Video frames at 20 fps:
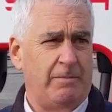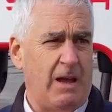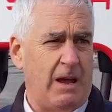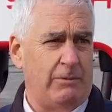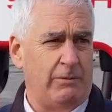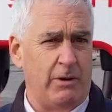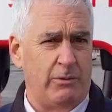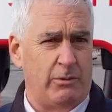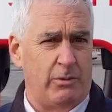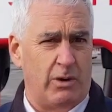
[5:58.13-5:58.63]

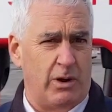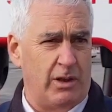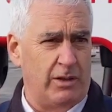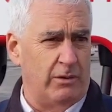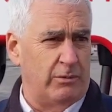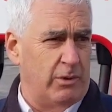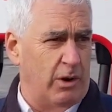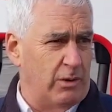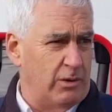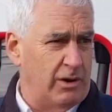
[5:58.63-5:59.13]
And when we're on
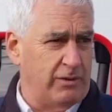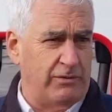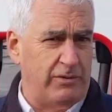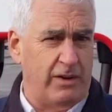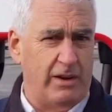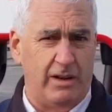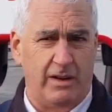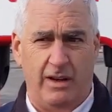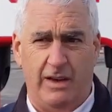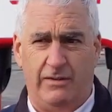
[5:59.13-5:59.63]
the road,
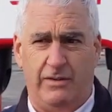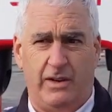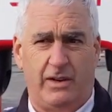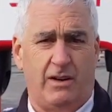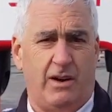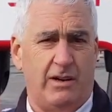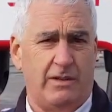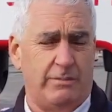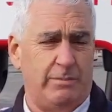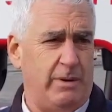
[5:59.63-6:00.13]
if it
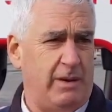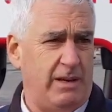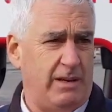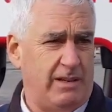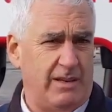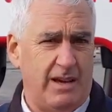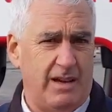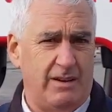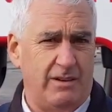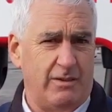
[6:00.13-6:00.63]
costs me
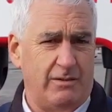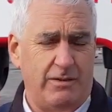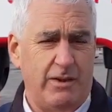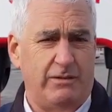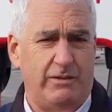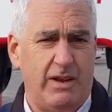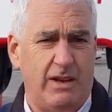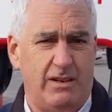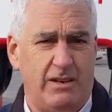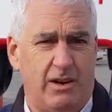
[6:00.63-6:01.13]
$10 or
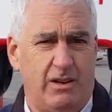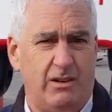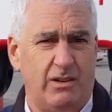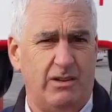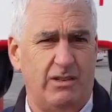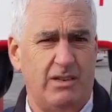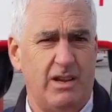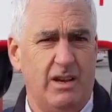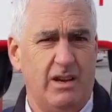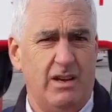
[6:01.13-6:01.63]

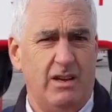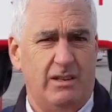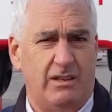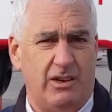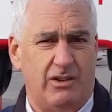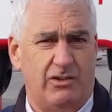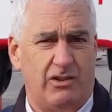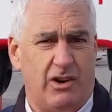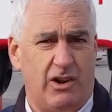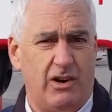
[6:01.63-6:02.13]
$15
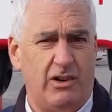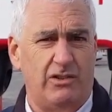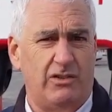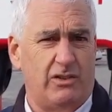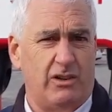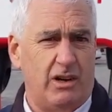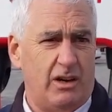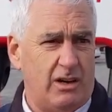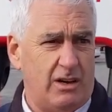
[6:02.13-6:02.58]
to charge,